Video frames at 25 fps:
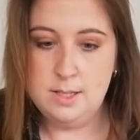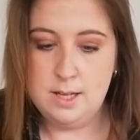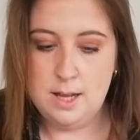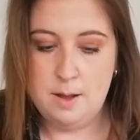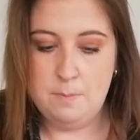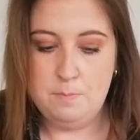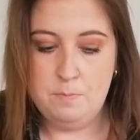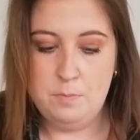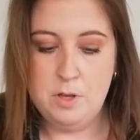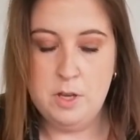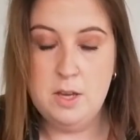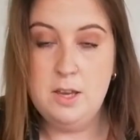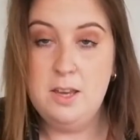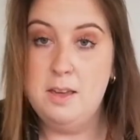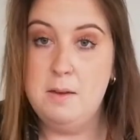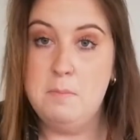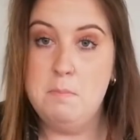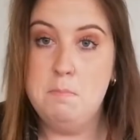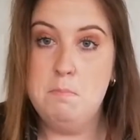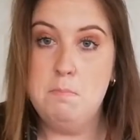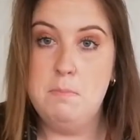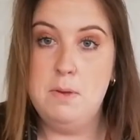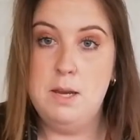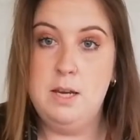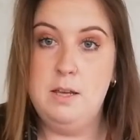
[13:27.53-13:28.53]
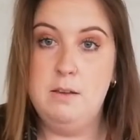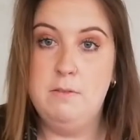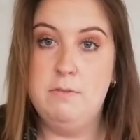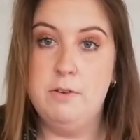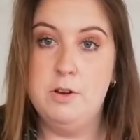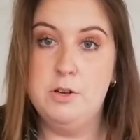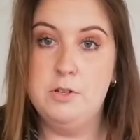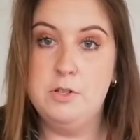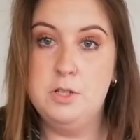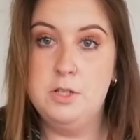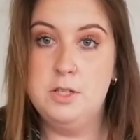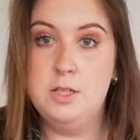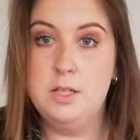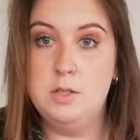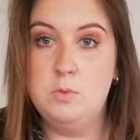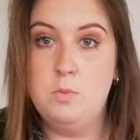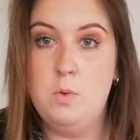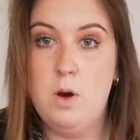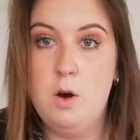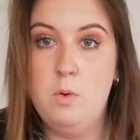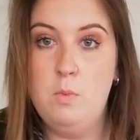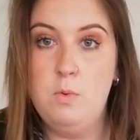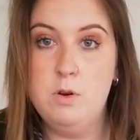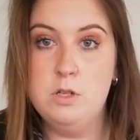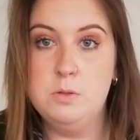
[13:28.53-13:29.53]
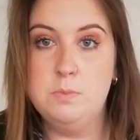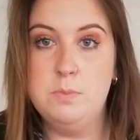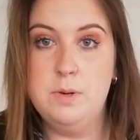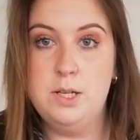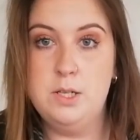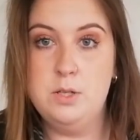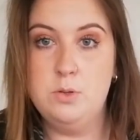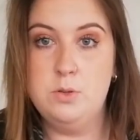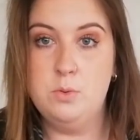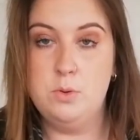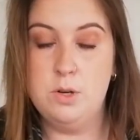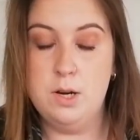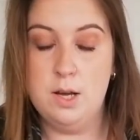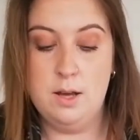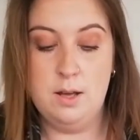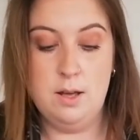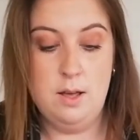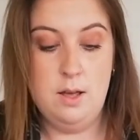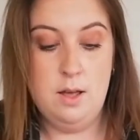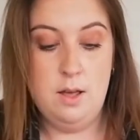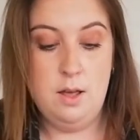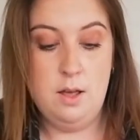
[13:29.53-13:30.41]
You can get mini versions as well, which my daughter